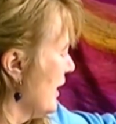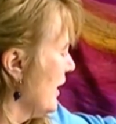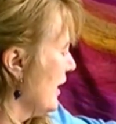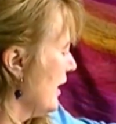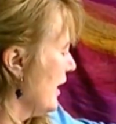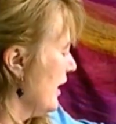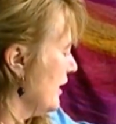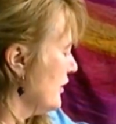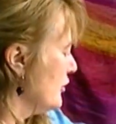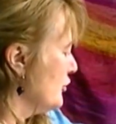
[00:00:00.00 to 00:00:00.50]

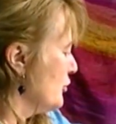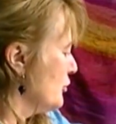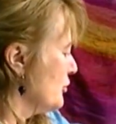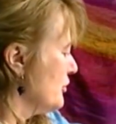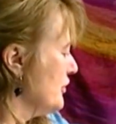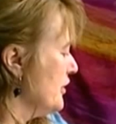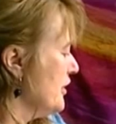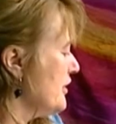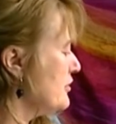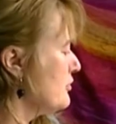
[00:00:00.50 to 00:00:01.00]
I took
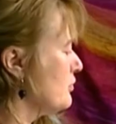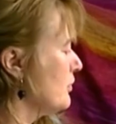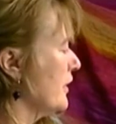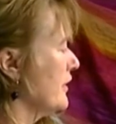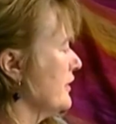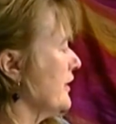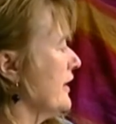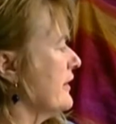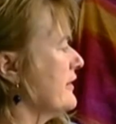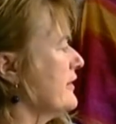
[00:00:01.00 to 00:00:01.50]
this
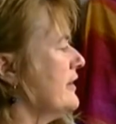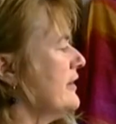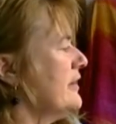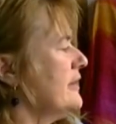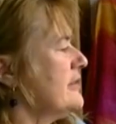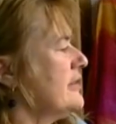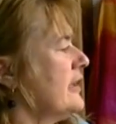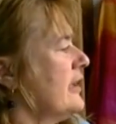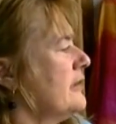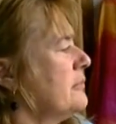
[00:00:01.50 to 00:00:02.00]
one, I think
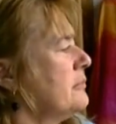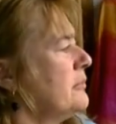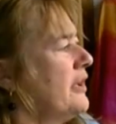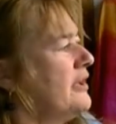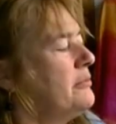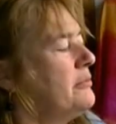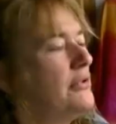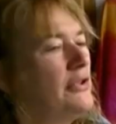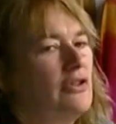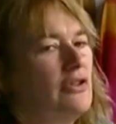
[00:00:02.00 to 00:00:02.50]
it's
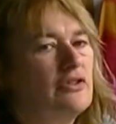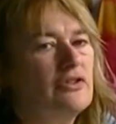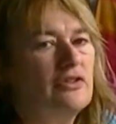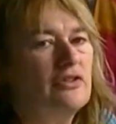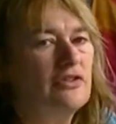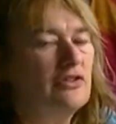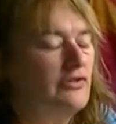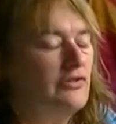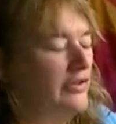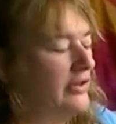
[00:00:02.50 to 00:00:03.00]
handmade because
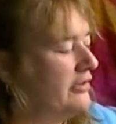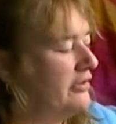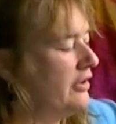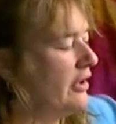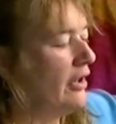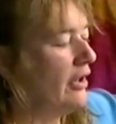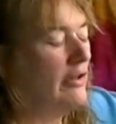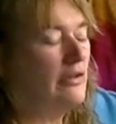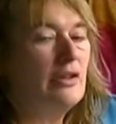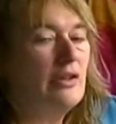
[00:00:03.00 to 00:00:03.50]
it's very
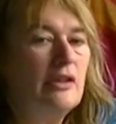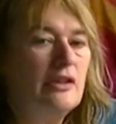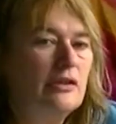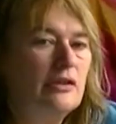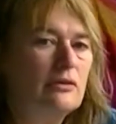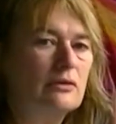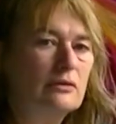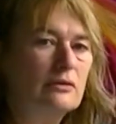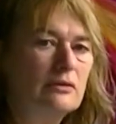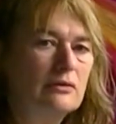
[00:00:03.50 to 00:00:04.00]

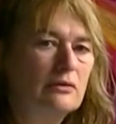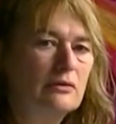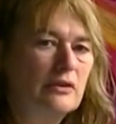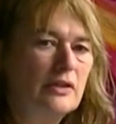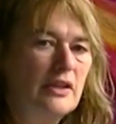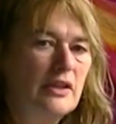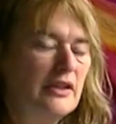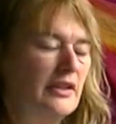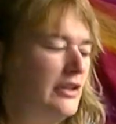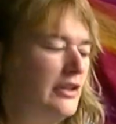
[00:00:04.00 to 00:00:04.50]
unequal
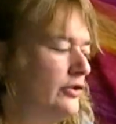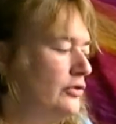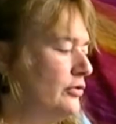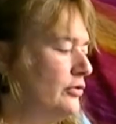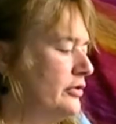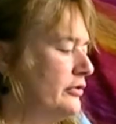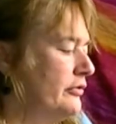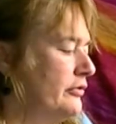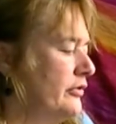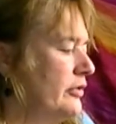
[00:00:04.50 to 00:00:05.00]
and I took
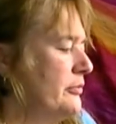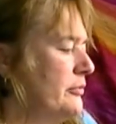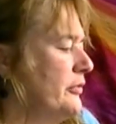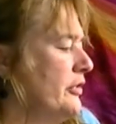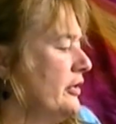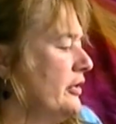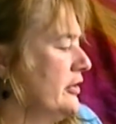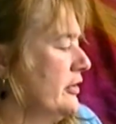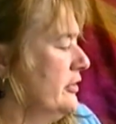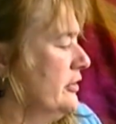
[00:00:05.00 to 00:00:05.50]
it from
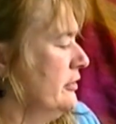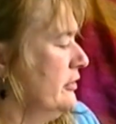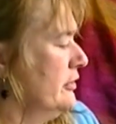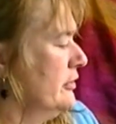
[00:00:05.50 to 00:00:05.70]
the